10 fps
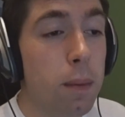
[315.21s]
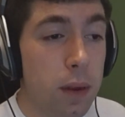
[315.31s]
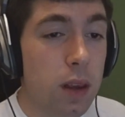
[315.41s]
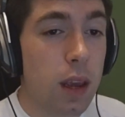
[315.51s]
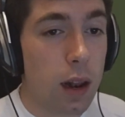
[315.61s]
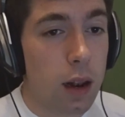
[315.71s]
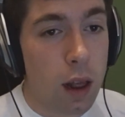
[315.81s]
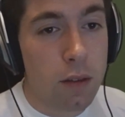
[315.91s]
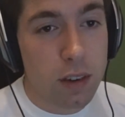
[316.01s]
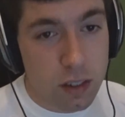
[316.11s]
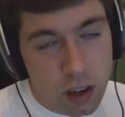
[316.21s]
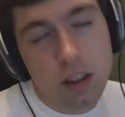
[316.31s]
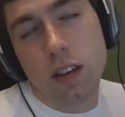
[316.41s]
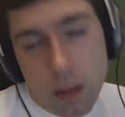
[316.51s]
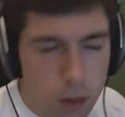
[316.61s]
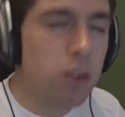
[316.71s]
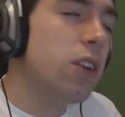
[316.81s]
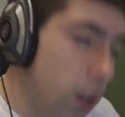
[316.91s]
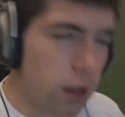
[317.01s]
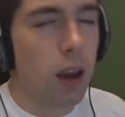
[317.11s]
but you get a little overexcited in
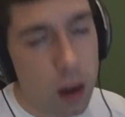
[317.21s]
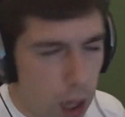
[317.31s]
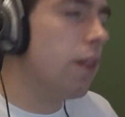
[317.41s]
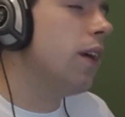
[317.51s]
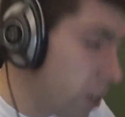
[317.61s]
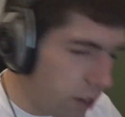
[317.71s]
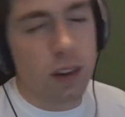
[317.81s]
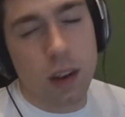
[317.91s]
music and you're going like this,